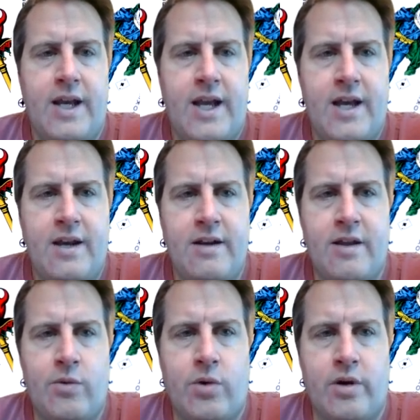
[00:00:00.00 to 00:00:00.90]
And
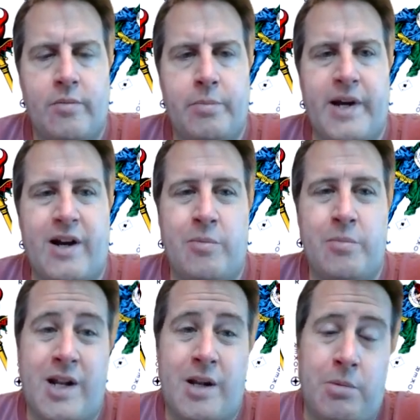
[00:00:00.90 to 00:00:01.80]
they weren't bare
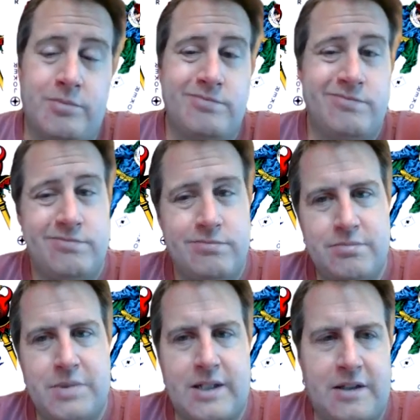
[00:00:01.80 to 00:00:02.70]
minimum,
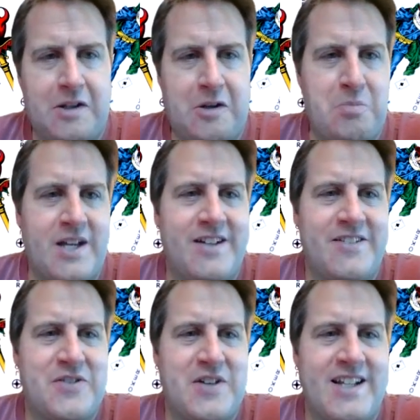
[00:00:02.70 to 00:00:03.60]
but a little bit,
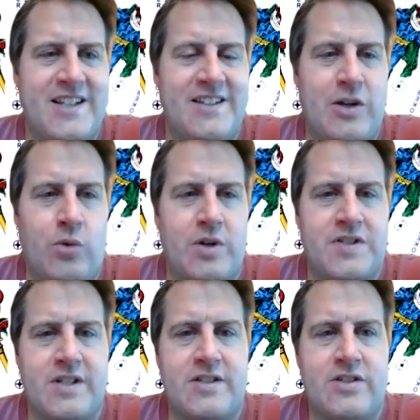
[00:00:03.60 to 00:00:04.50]
right? They
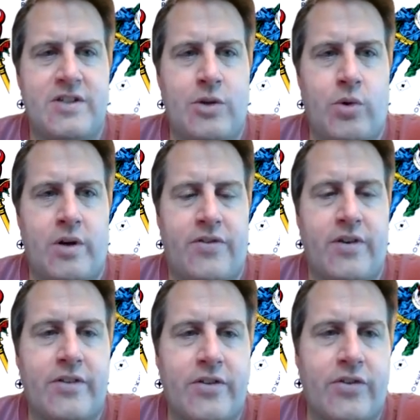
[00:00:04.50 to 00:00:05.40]
weren't 6
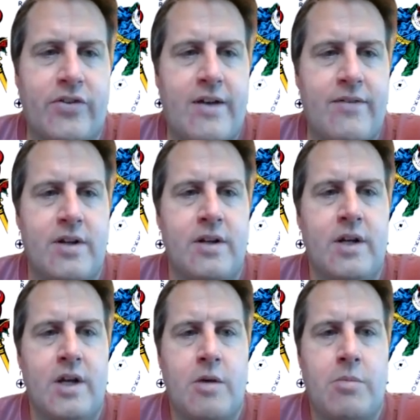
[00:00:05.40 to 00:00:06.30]
or 7,
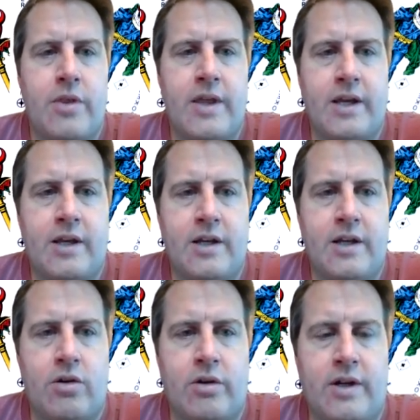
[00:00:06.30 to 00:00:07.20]
but they
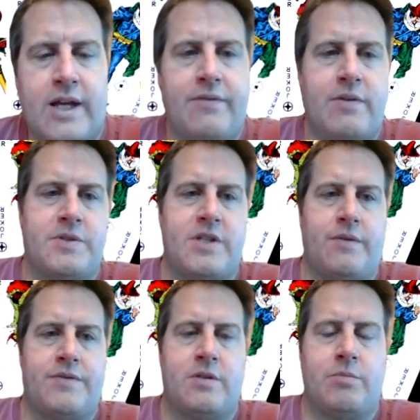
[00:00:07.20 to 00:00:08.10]
gave
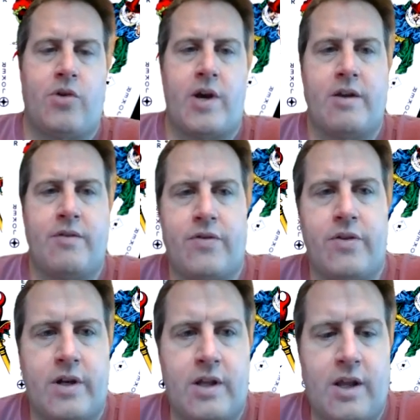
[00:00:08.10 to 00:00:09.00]
themselves some credit
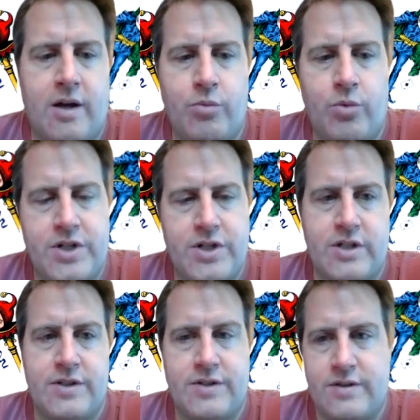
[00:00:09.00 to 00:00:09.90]
for the club, which
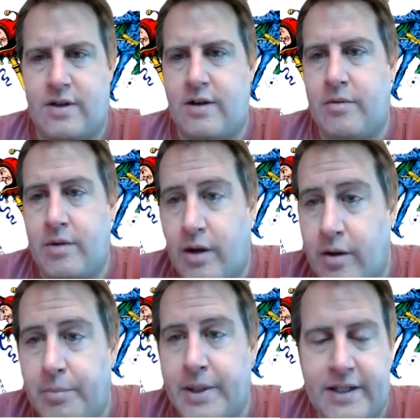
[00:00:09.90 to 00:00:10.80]
is
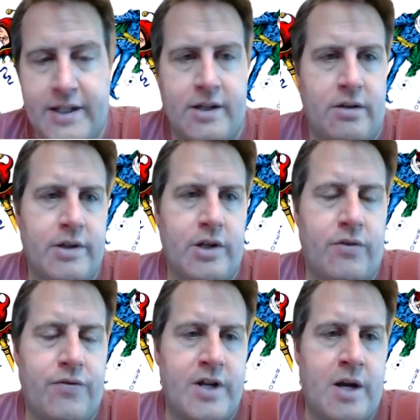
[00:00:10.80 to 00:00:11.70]
a big deal.
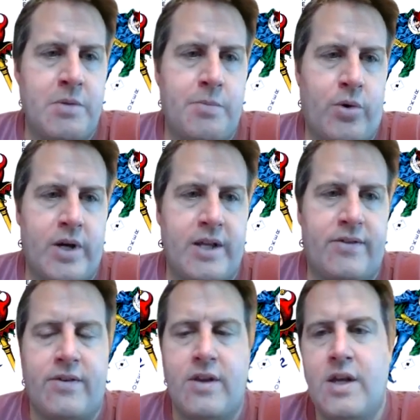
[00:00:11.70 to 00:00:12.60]
For dummy
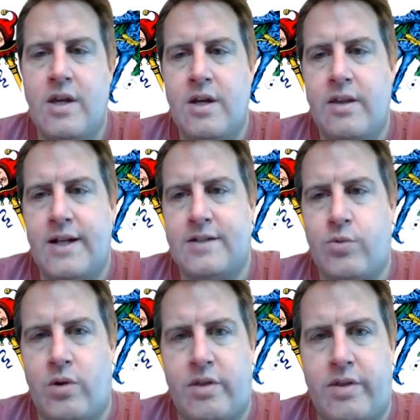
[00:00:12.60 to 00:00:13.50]
points,
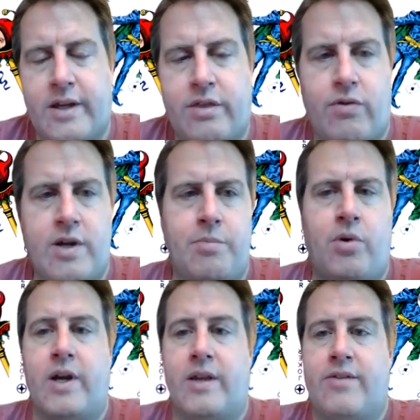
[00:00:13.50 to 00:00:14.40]
that's worth like 3
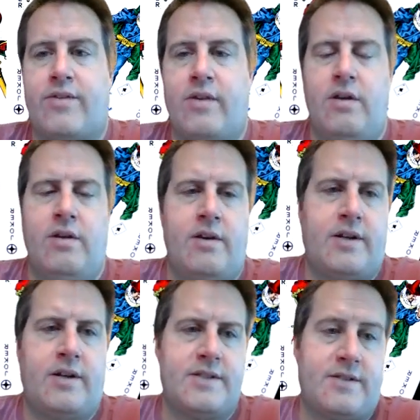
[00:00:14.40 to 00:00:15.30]
points
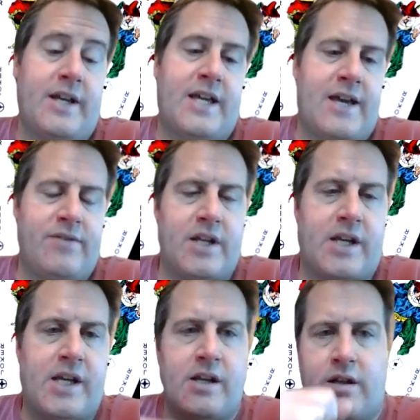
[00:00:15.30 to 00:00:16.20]
because it's like having
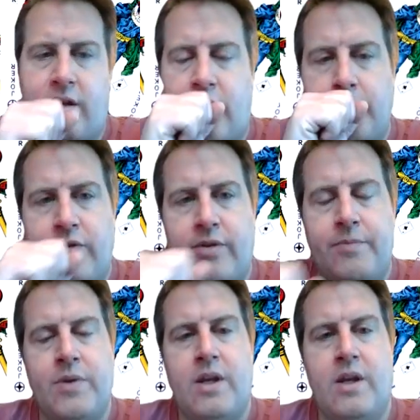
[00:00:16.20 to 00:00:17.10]
the king of clubs.